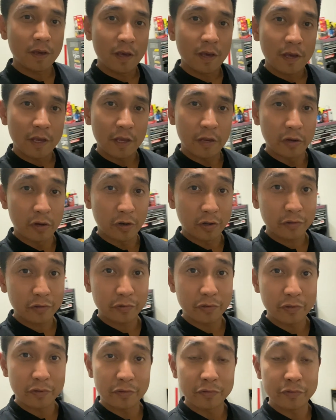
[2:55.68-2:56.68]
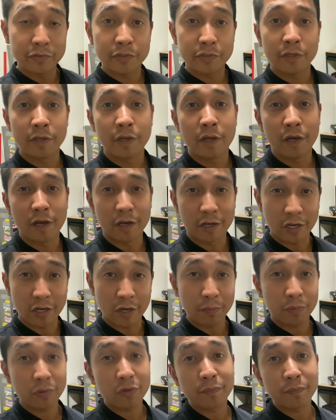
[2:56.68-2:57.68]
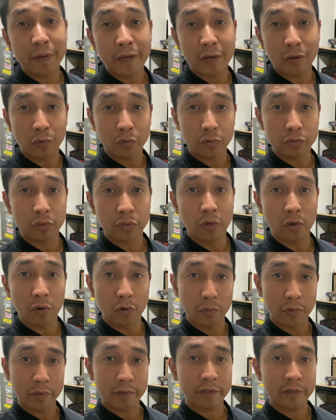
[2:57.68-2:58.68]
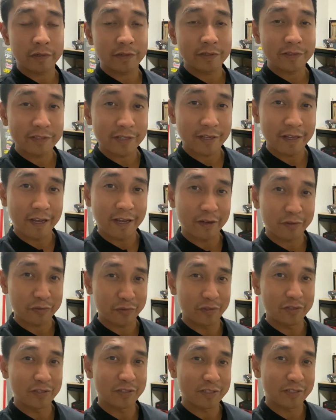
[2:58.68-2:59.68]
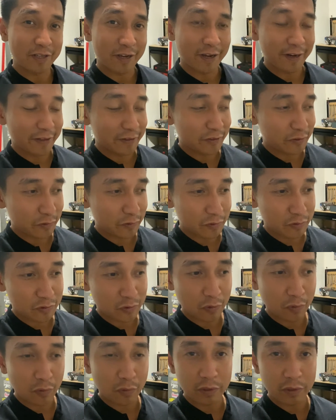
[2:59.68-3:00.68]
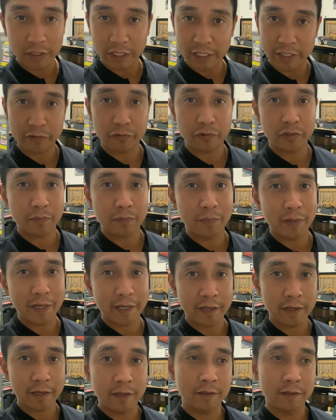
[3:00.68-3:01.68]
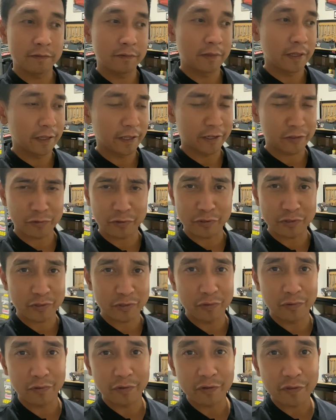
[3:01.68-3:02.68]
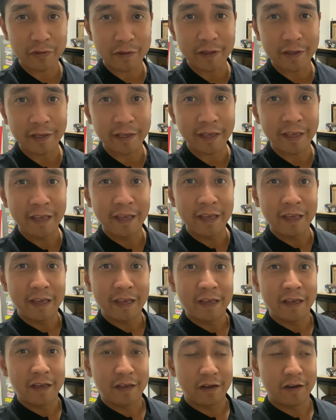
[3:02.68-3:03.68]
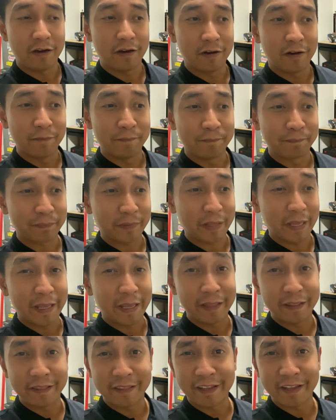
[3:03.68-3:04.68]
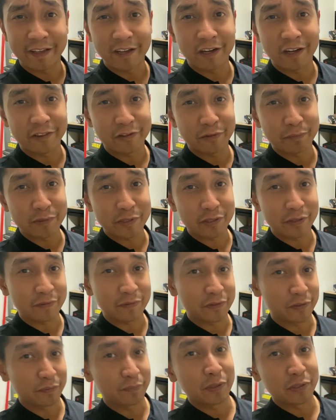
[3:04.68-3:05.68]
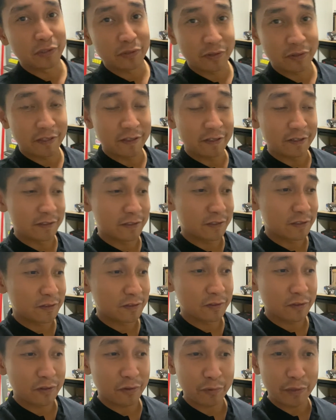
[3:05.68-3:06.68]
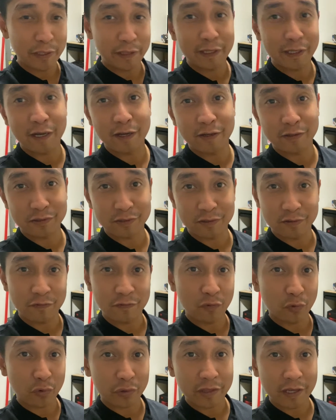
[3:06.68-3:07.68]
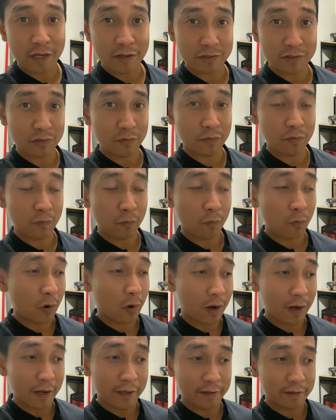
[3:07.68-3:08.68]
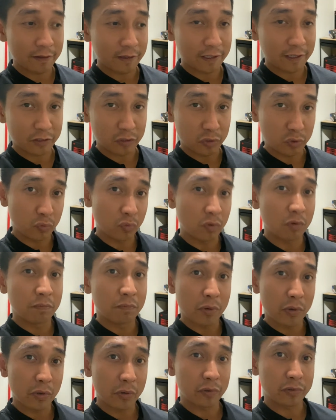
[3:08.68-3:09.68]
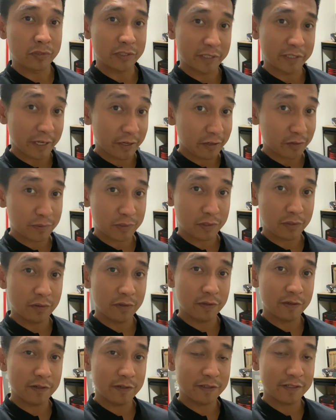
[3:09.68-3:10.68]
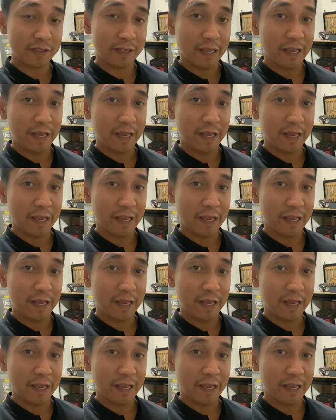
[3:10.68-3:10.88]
In other news, a couple of my old coworkers actually just got into this whole electric bike, electric scooter thing. And they got themselves a bunch of these 3,000, 4,000 watt, like dual motor stand-up scooters.